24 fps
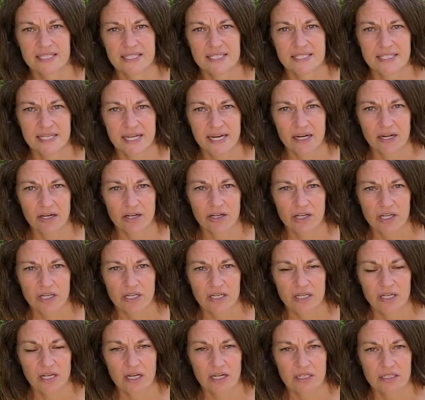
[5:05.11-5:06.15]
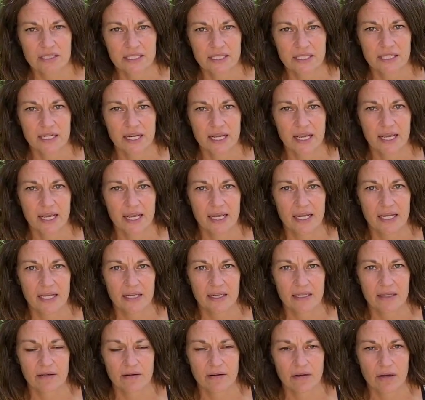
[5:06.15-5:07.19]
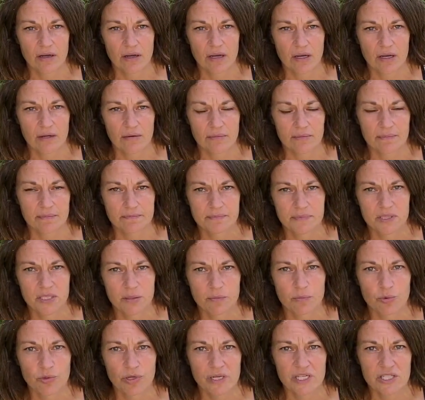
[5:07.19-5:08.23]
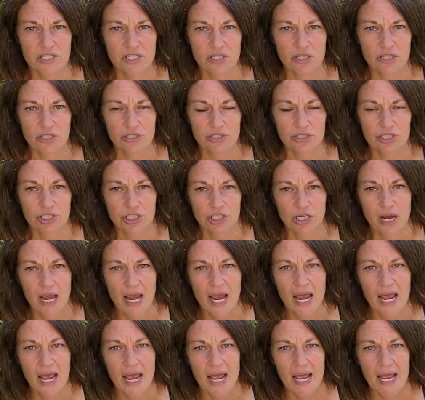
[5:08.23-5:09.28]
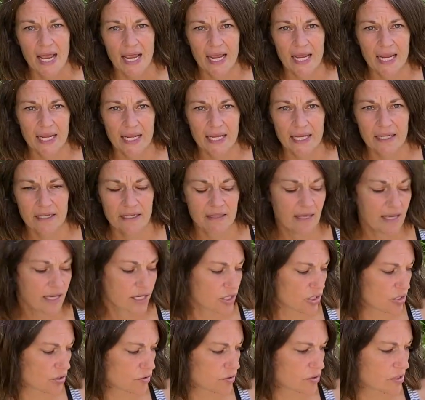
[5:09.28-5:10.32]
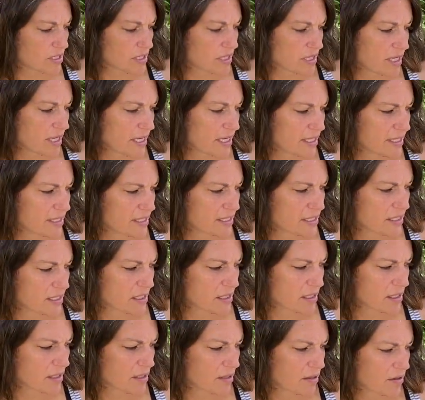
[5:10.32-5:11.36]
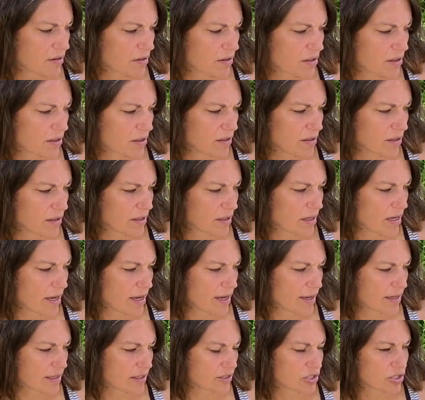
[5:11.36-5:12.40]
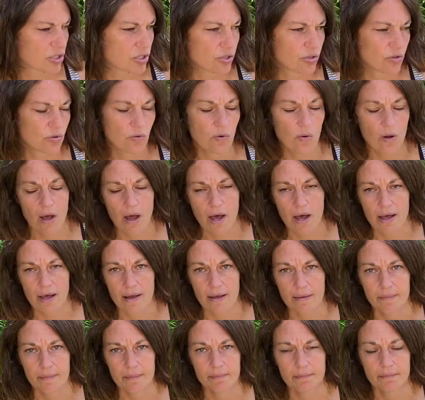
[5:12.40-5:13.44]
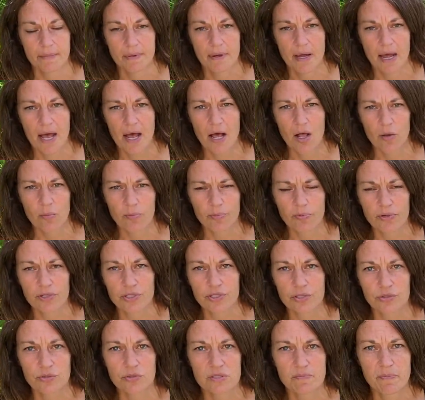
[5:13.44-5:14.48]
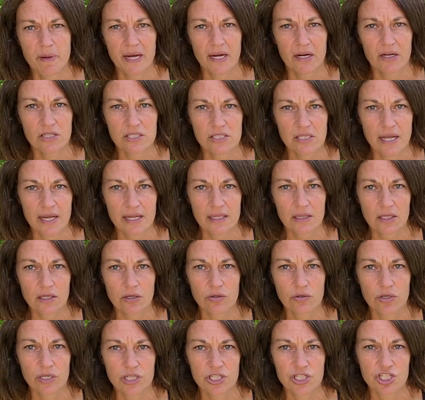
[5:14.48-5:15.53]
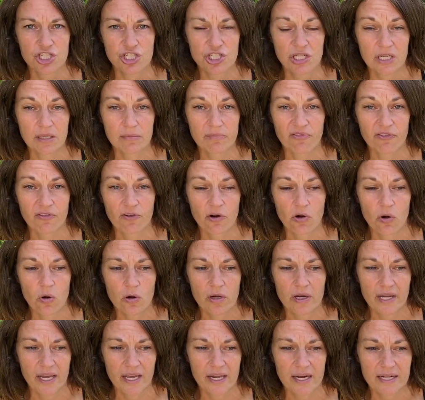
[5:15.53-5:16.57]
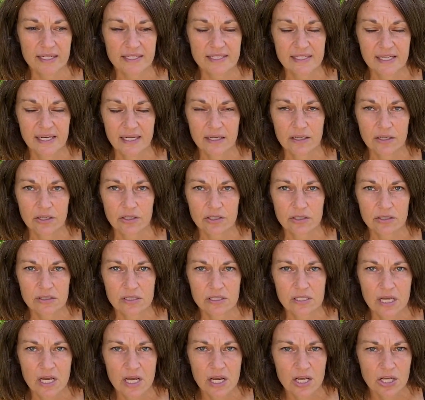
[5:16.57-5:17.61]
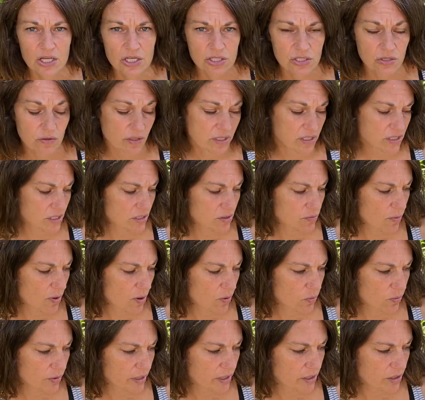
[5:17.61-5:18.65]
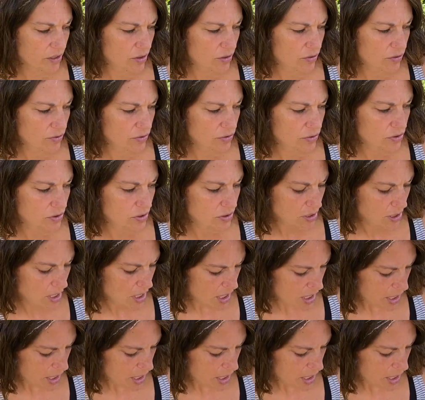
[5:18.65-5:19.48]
SARE conducted a um, some research, and they use this to um, help reduce parasite load in sheep for organic standards. So this is what we use.